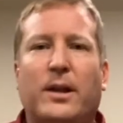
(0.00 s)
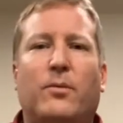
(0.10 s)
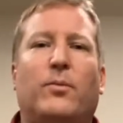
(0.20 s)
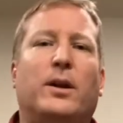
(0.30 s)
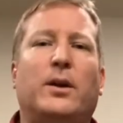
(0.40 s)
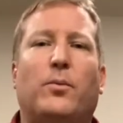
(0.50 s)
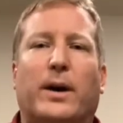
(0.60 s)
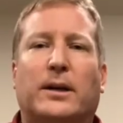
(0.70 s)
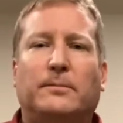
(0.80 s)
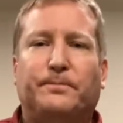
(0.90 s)
really
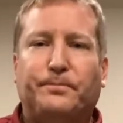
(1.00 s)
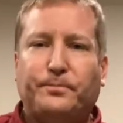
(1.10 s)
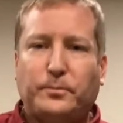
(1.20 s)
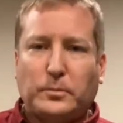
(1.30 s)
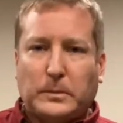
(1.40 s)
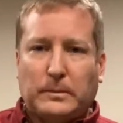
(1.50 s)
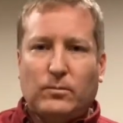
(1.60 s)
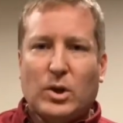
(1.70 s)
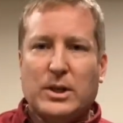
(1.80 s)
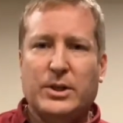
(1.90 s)
well.
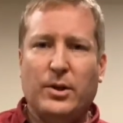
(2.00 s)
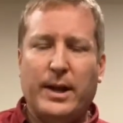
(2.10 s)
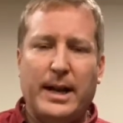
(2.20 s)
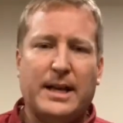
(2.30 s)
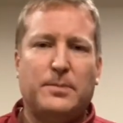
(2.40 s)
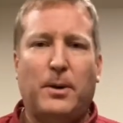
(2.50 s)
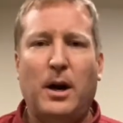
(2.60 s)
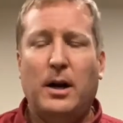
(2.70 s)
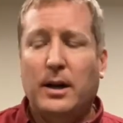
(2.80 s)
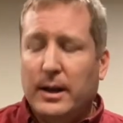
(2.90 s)
So the next
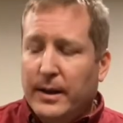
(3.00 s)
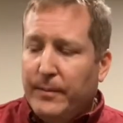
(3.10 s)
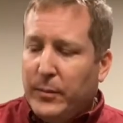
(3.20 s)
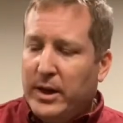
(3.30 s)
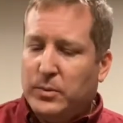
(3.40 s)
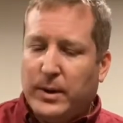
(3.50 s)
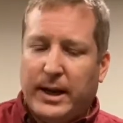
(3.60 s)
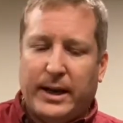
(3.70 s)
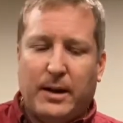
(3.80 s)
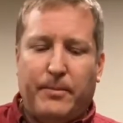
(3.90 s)
part is we're going to
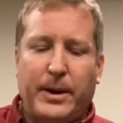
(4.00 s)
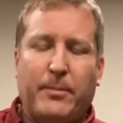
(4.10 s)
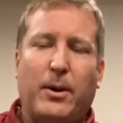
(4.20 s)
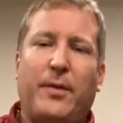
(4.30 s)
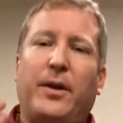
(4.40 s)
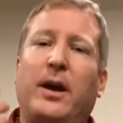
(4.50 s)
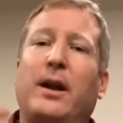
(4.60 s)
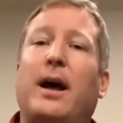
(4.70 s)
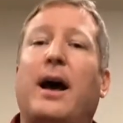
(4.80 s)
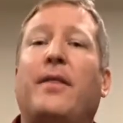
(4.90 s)
get a big breath in,
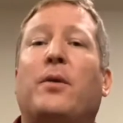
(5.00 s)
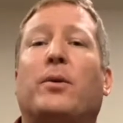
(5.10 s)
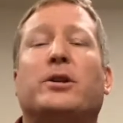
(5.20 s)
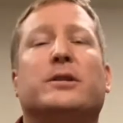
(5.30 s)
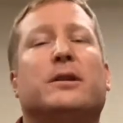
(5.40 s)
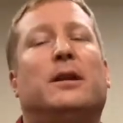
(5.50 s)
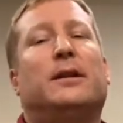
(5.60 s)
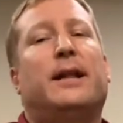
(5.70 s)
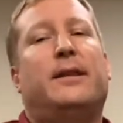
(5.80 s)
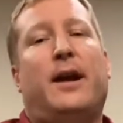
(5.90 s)
and then we're just going to
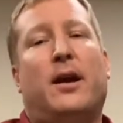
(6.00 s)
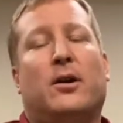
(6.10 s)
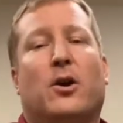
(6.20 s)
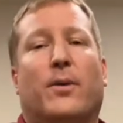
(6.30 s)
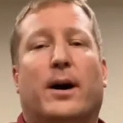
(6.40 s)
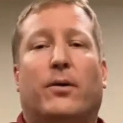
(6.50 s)
let the air go out.